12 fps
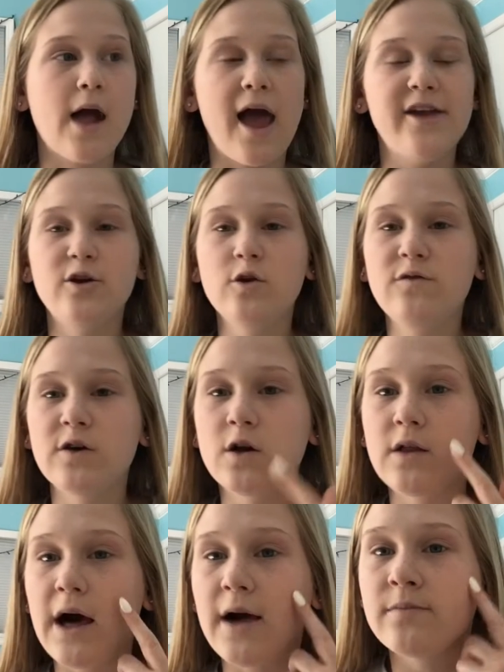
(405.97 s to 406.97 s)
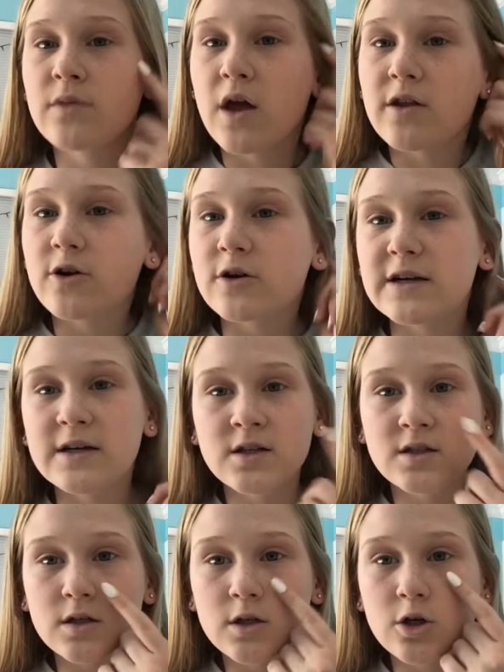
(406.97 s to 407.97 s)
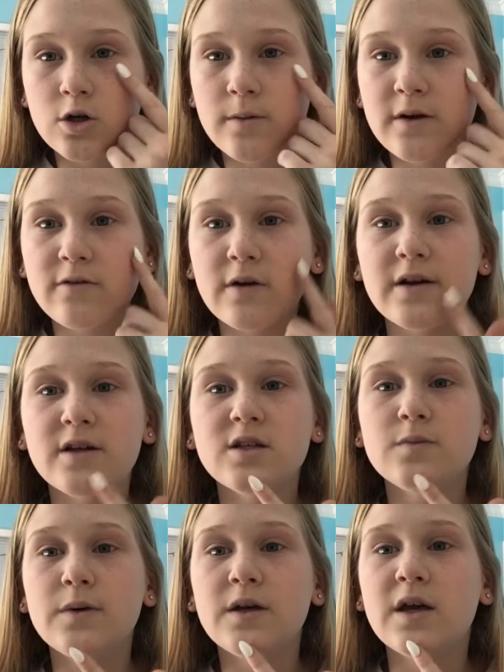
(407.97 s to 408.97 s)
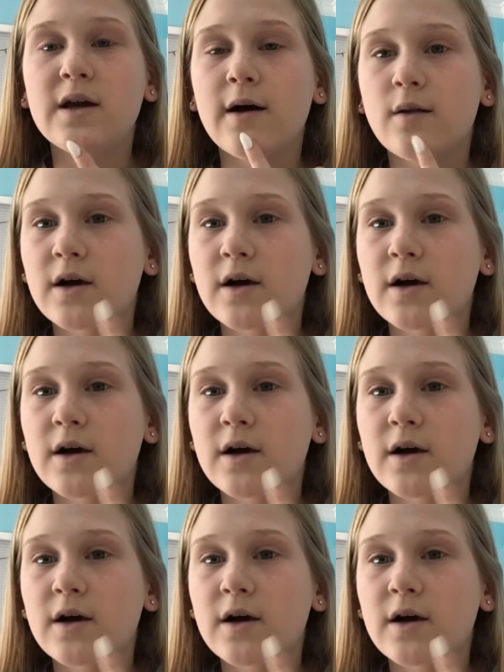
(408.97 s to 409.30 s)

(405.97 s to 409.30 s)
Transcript: I do feel that there is a little bit of redness peeking out,